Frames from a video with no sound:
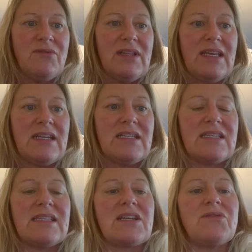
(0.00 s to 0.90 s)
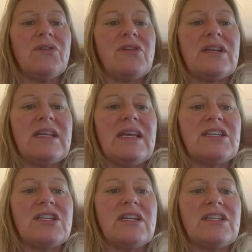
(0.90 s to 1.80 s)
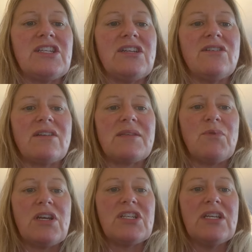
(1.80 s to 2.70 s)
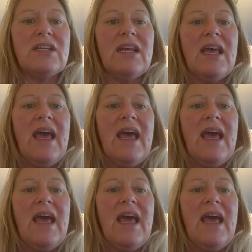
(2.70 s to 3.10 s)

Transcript: related to sexual orientation and gender expression,